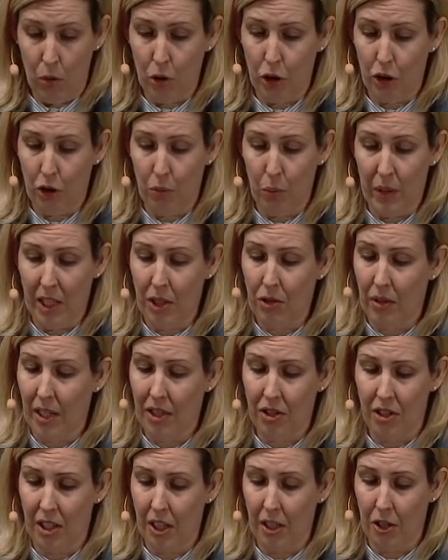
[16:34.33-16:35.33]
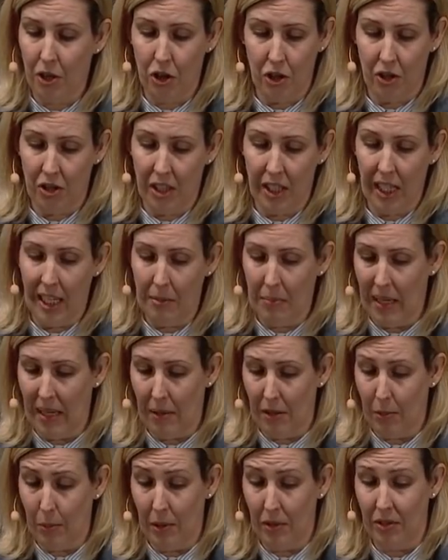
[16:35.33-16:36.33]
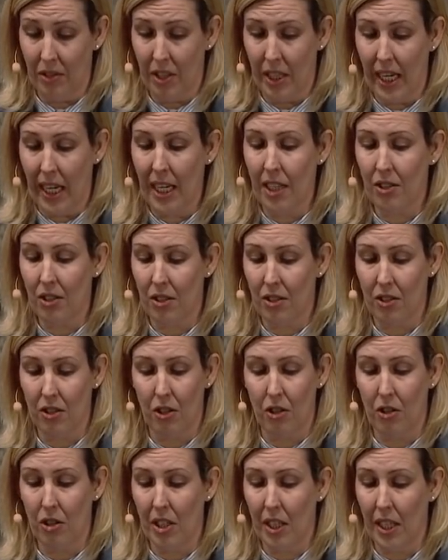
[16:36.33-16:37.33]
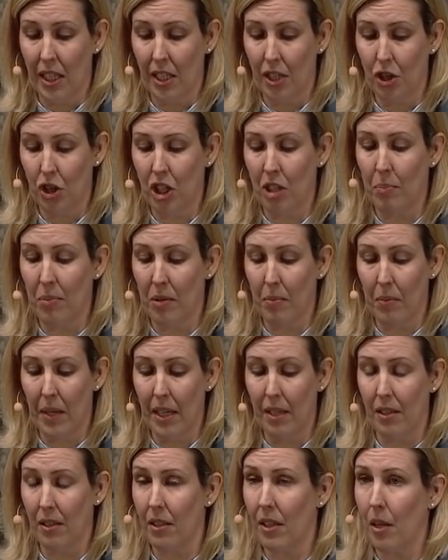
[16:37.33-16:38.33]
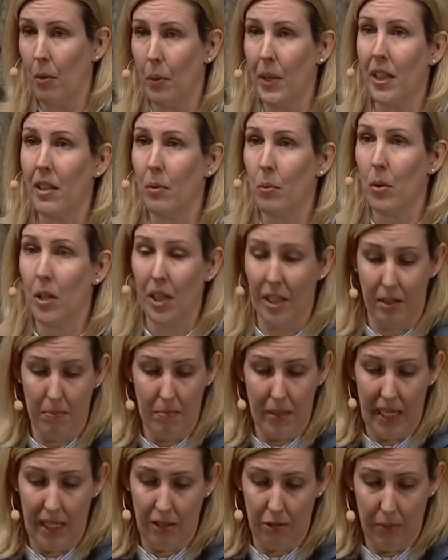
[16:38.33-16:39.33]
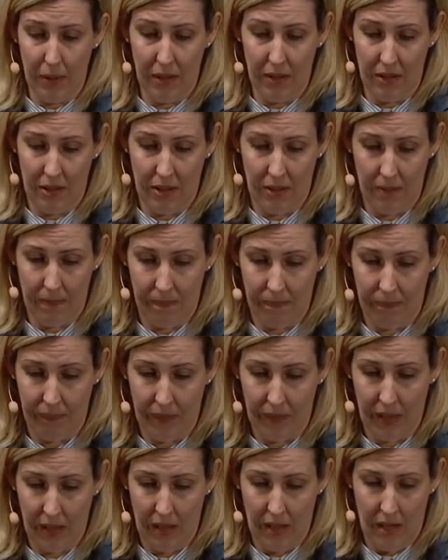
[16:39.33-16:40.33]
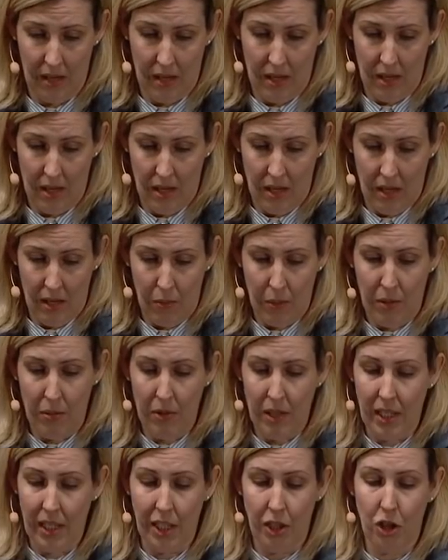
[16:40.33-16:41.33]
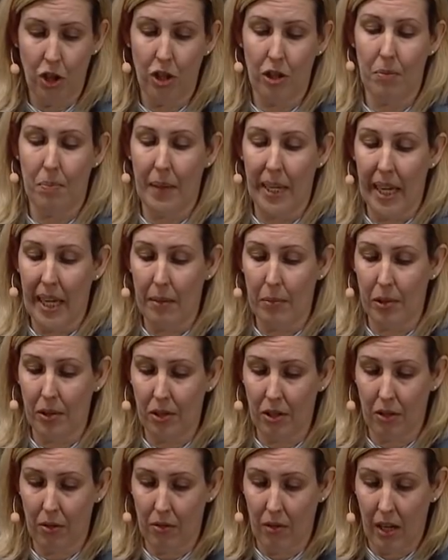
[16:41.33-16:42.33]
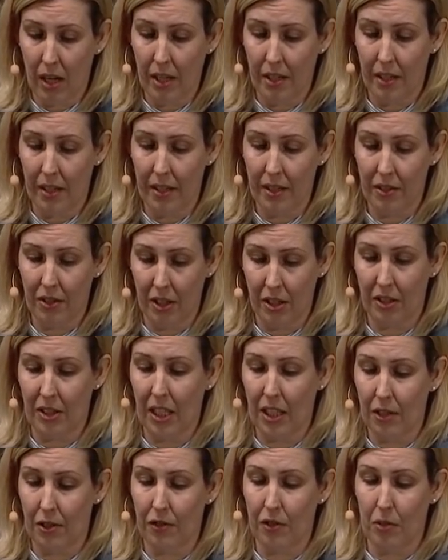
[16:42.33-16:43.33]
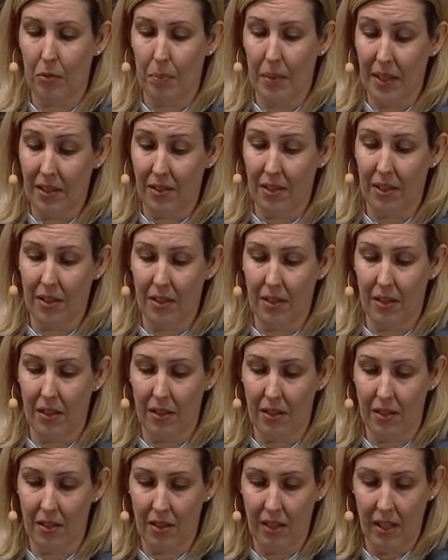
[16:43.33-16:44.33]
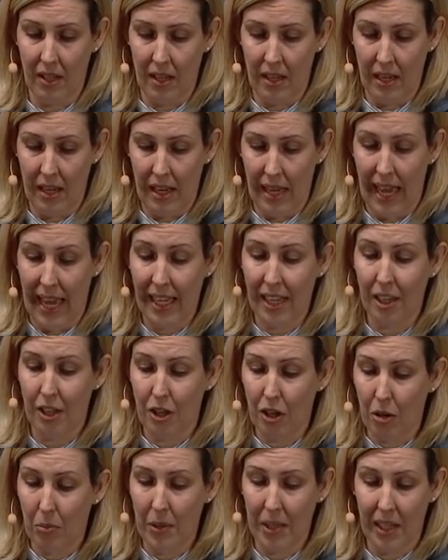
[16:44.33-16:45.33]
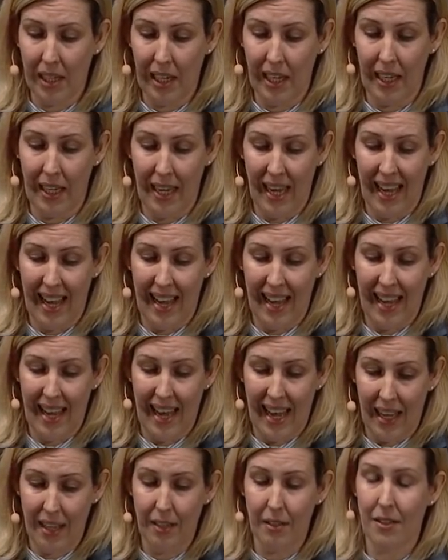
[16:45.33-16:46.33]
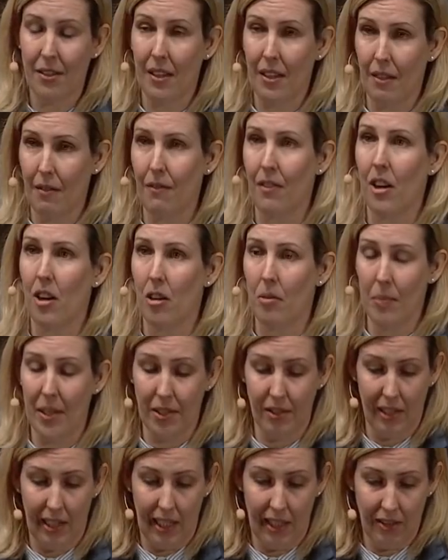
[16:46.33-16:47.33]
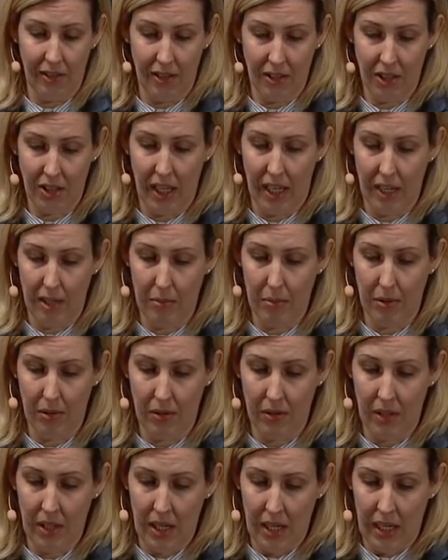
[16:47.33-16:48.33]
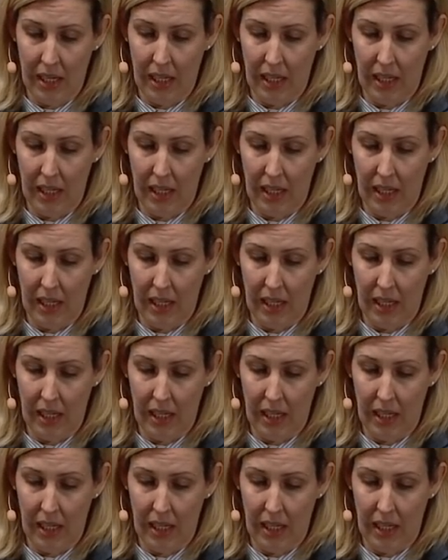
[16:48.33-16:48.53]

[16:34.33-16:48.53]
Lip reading: Or should we dredge the oceans and keep animals in cages so you can get a cheaper meal and we can work in basements? We really should be able to run successful businesses economically and environmentally sustainable.